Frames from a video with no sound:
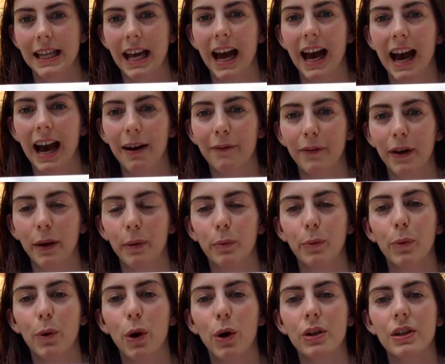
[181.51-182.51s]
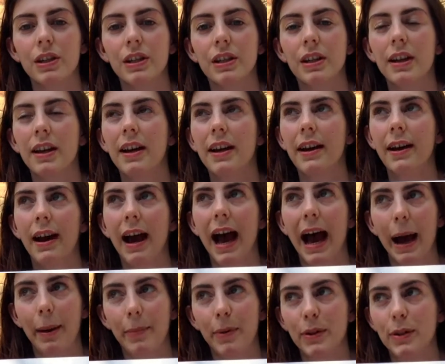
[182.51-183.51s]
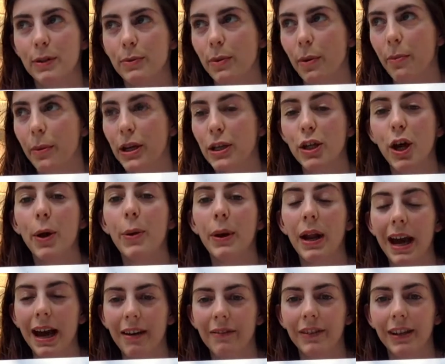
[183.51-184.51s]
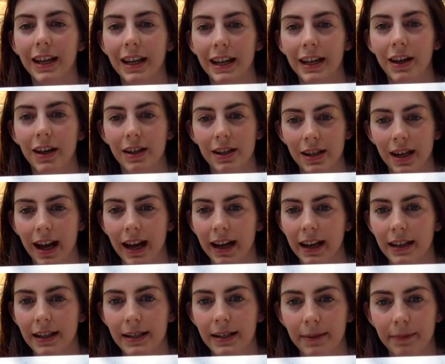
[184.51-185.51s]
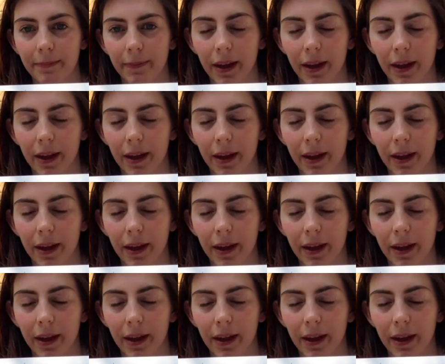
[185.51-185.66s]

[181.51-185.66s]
it have, and what happens when we don't have it in our diet?